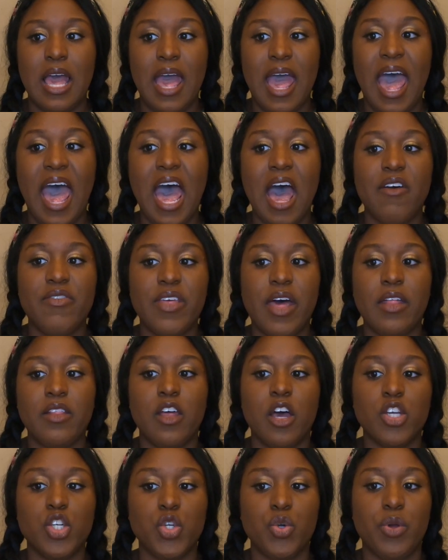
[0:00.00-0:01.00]
have that
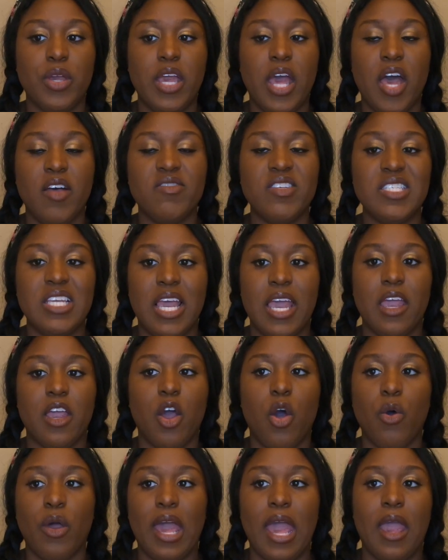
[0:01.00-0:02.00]
luxury of
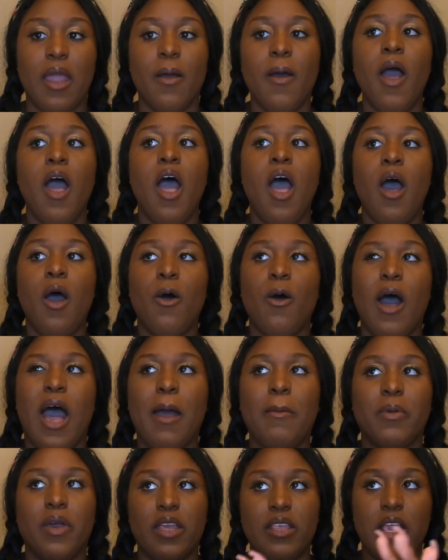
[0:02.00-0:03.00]
saying, okay,
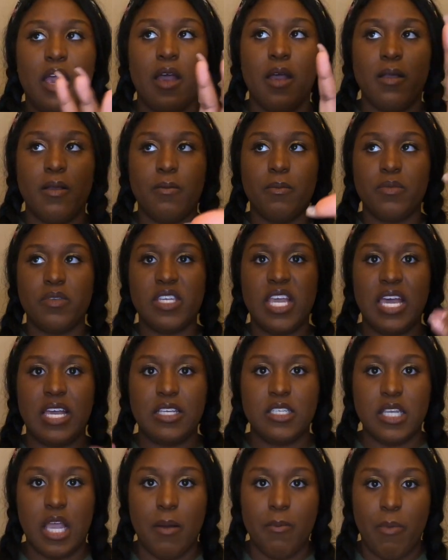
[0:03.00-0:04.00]
I'm going to take
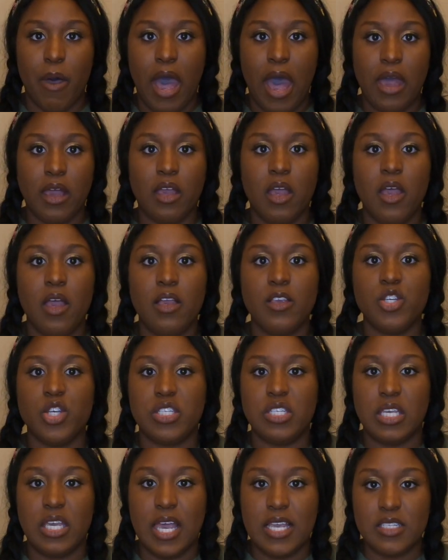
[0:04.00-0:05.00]
a step back
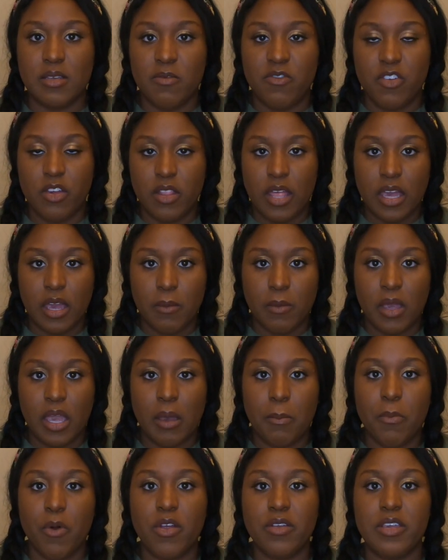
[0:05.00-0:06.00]
just in case I feel like I'm
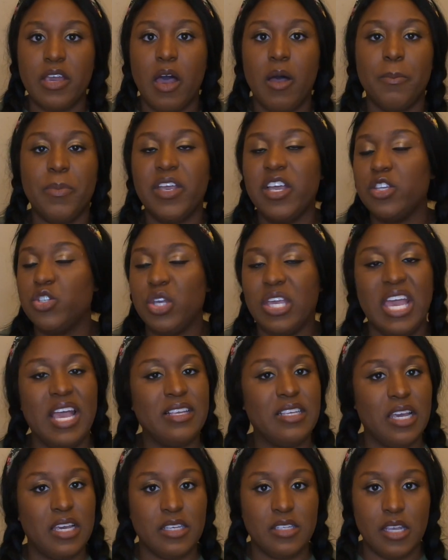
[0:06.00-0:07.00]
getting burnt out, because you
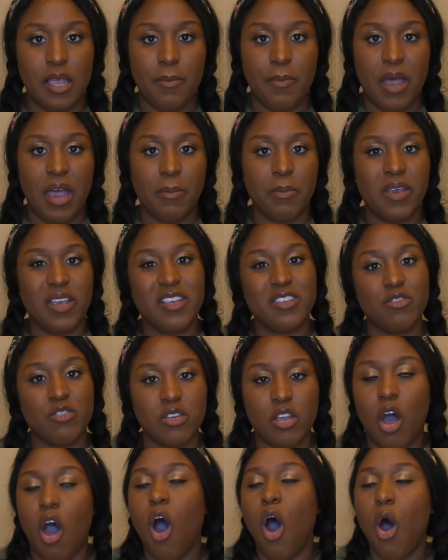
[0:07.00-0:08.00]
can't take a step back because
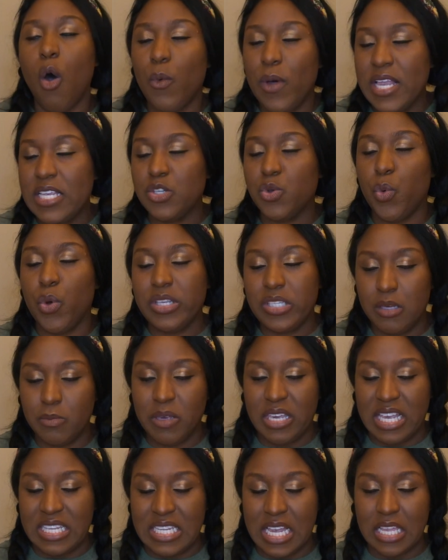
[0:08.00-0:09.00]
there's always going to
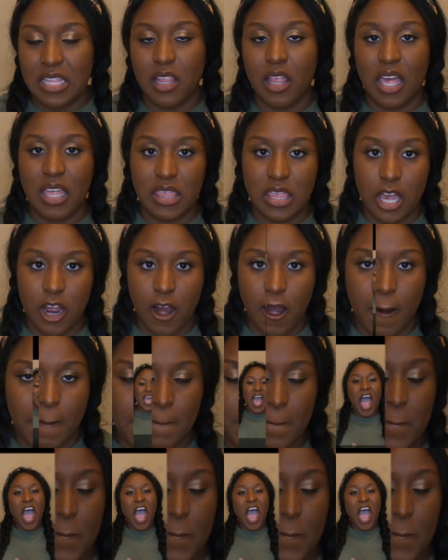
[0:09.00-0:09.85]
be a deadline there.